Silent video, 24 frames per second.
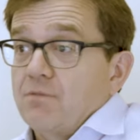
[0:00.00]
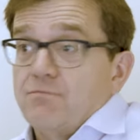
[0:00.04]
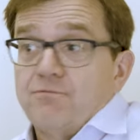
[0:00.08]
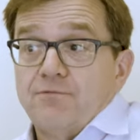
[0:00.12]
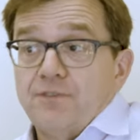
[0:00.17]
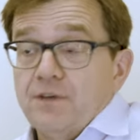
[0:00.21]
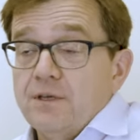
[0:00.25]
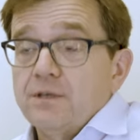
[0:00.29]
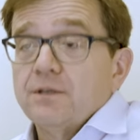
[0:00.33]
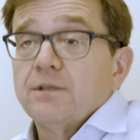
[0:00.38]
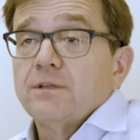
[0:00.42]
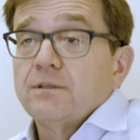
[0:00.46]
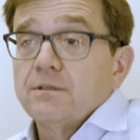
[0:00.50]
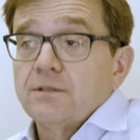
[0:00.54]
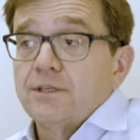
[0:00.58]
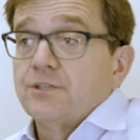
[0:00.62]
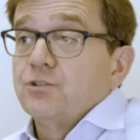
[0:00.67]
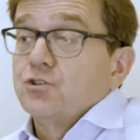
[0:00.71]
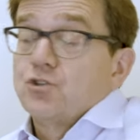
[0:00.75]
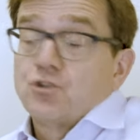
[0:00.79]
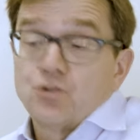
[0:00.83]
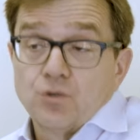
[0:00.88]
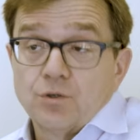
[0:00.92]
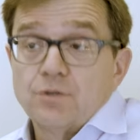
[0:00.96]
feel
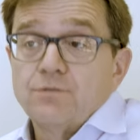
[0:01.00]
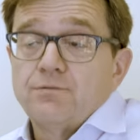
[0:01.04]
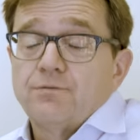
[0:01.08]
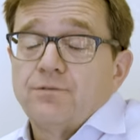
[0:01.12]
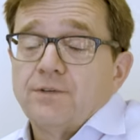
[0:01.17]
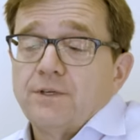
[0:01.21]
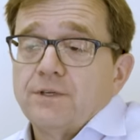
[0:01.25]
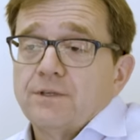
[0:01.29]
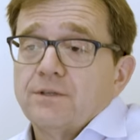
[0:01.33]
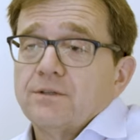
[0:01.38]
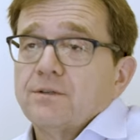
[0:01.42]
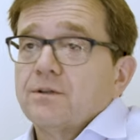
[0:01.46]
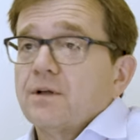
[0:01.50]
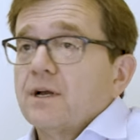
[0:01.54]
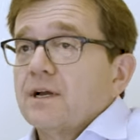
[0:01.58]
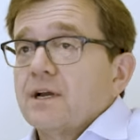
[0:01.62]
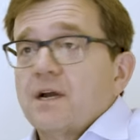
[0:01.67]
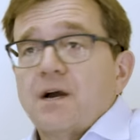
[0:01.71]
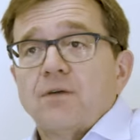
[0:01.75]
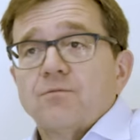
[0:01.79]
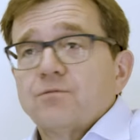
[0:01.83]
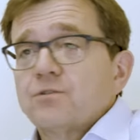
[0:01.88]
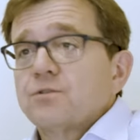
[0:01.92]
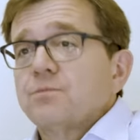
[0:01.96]
and should feel
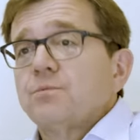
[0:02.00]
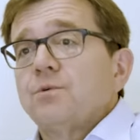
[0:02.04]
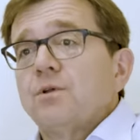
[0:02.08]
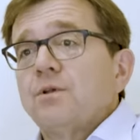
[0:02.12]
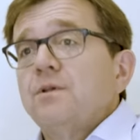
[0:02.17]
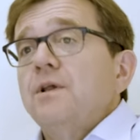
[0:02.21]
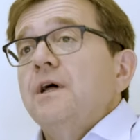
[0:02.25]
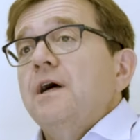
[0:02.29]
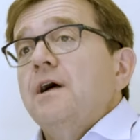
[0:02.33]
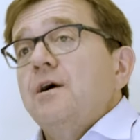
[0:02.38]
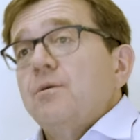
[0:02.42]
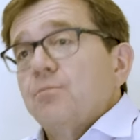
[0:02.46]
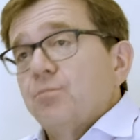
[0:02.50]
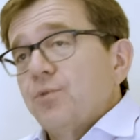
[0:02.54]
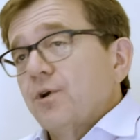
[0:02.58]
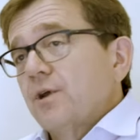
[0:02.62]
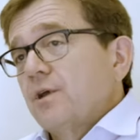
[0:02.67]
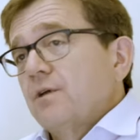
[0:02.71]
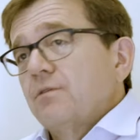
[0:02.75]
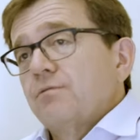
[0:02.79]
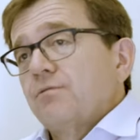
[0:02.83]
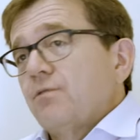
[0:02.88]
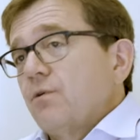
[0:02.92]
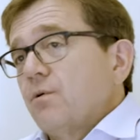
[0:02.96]
comfortable
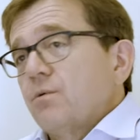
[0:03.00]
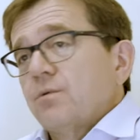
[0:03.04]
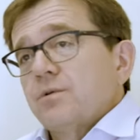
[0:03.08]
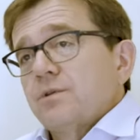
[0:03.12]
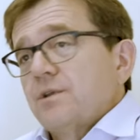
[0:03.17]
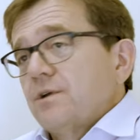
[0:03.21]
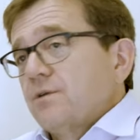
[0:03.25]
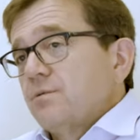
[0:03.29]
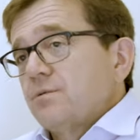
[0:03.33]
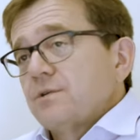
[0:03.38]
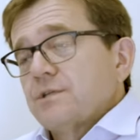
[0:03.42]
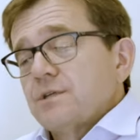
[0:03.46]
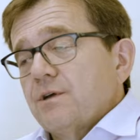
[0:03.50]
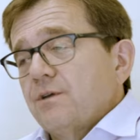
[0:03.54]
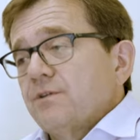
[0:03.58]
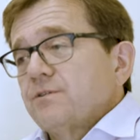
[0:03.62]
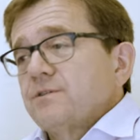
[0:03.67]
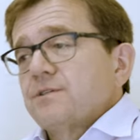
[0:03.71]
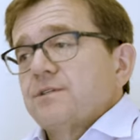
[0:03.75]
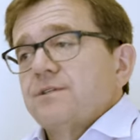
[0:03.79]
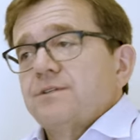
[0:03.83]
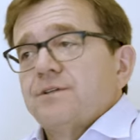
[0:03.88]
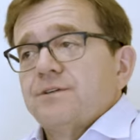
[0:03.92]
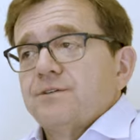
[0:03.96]
bringing forward their
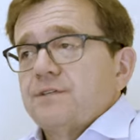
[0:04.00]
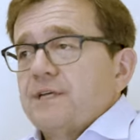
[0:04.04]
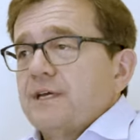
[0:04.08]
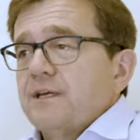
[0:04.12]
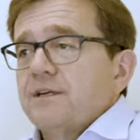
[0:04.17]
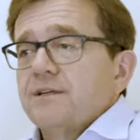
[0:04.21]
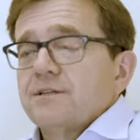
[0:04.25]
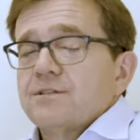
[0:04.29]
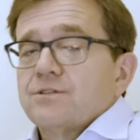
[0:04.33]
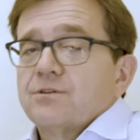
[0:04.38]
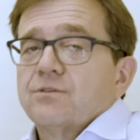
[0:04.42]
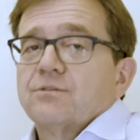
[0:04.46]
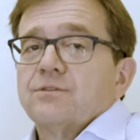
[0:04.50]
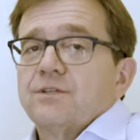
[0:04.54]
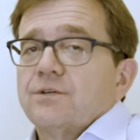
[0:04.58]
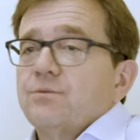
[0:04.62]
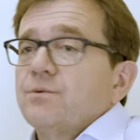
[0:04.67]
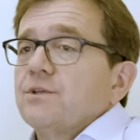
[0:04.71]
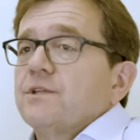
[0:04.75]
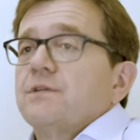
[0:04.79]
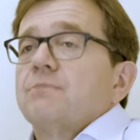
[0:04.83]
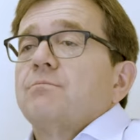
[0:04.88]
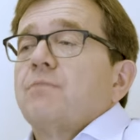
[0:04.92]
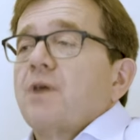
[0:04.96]
results and their data. Certainly
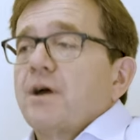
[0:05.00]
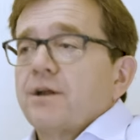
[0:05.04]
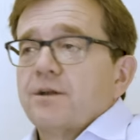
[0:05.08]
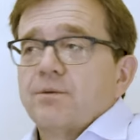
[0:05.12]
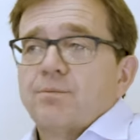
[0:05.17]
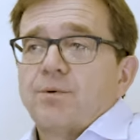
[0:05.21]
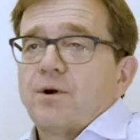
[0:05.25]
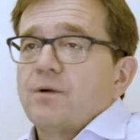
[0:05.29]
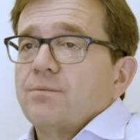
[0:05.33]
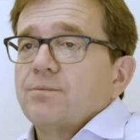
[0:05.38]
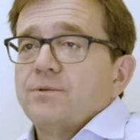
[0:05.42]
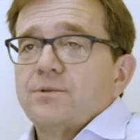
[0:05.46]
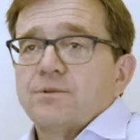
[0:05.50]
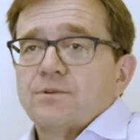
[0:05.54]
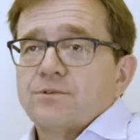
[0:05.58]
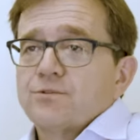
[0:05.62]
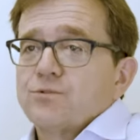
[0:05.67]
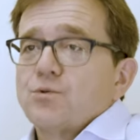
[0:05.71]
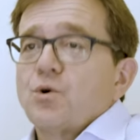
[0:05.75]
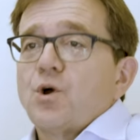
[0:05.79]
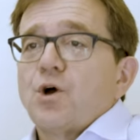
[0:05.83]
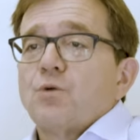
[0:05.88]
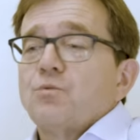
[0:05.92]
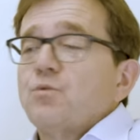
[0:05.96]
within my department,
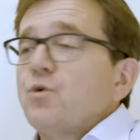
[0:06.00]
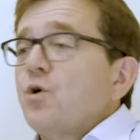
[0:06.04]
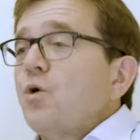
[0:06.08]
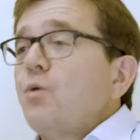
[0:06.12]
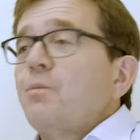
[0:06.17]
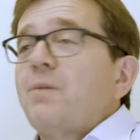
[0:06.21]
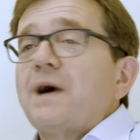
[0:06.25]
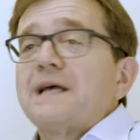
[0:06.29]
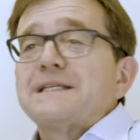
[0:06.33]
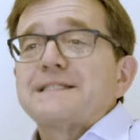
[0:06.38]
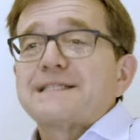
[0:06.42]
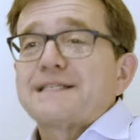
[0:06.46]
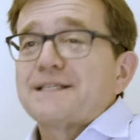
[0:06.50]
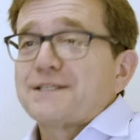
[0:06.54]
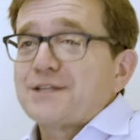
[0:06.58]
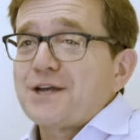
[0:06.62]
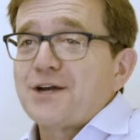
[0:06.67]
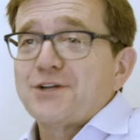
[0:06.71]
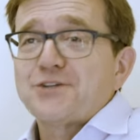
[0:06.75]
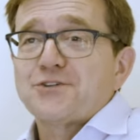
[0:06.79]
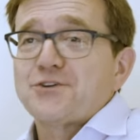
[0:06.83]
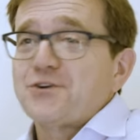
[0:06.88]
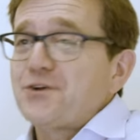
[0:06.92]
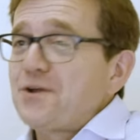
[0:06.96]
there's a robust
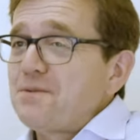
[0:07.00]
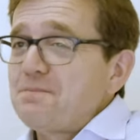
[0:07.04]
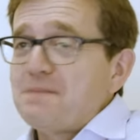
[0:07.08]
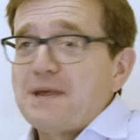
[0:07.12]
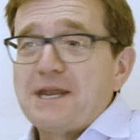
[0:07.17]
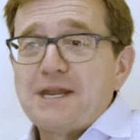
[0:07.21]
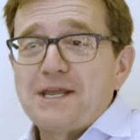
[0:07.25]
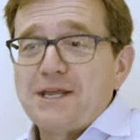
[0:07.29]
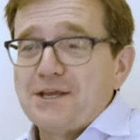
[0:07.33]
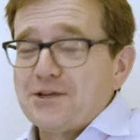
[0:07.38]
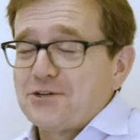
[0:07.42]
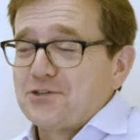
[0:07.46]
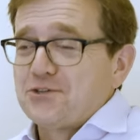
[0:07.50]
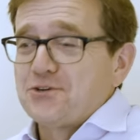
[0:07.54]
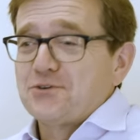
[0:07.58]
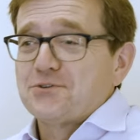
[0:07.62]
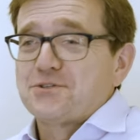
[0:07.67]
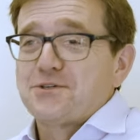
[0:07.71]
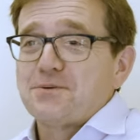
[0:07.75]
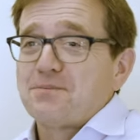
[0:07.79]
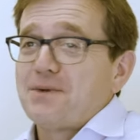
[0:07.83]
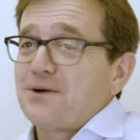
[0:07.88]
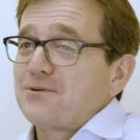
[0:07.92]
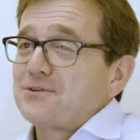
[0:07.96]
discussion on many
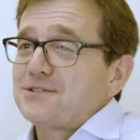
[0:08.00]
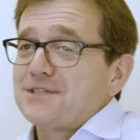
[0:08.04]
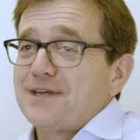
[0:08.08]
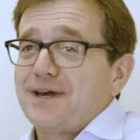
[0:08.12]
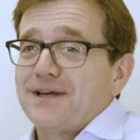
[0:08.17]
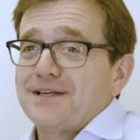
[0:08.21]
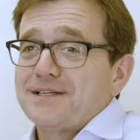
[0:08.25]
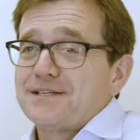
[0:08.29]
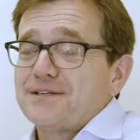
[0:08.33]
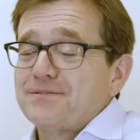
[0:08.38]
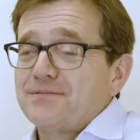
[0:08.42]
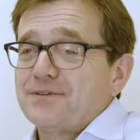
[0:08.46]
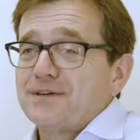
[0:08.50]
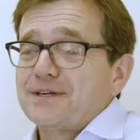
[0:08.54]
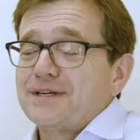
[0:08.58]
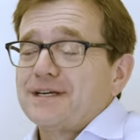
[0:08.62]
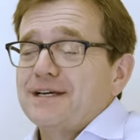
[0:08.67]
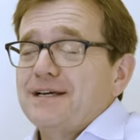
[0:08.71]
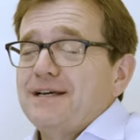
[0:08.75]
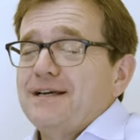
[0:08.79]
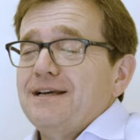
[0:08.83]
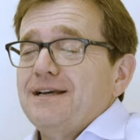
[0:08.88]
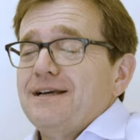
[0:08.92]
issues about scientific